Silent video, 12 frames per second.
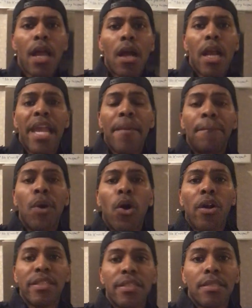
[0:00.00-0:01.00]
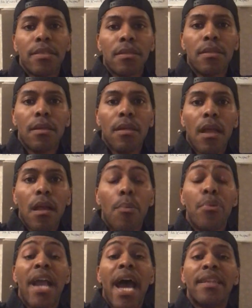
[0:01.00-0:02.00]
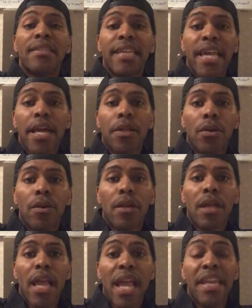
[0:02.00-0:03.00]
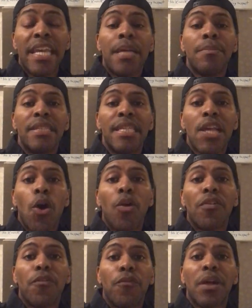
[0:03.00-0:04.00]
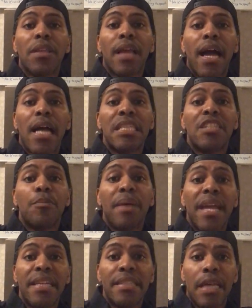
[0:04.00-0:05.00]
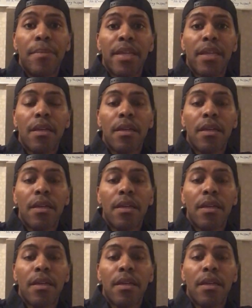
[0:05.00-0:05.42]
In March, Breonna Taylor, an EMT on the front lines of the pandemic,